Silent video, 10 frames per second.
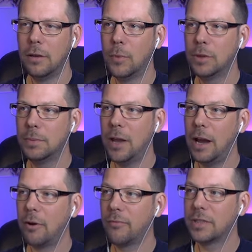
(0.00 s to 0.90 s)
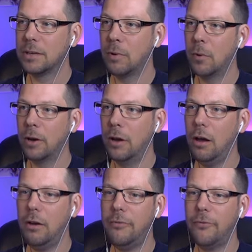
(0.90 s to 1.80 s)
Multiplayer, obviously, we want
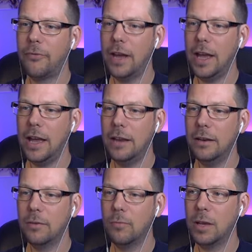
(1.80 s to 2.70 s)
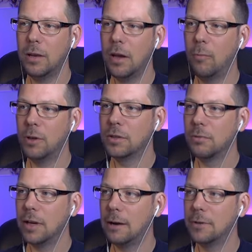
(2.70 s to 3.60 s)
off, and we want
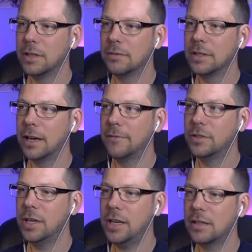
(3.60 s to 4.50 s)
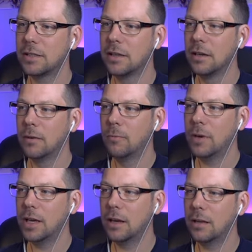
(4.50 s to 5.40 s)
to allow ourselves to have cheats.
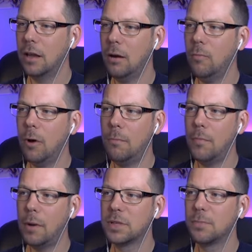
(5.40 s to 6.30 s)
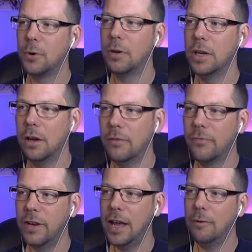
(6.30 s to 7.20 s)
We don't want mob spawning on
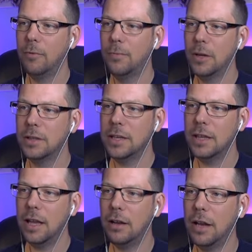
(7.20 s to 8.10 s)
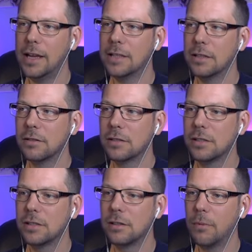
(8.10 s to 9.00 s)
for now. We'll turn that on later just
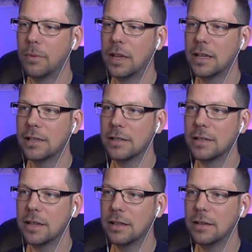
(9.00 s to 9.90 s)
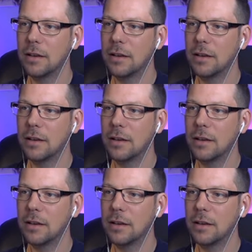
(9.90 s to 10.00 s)
to stop things actually,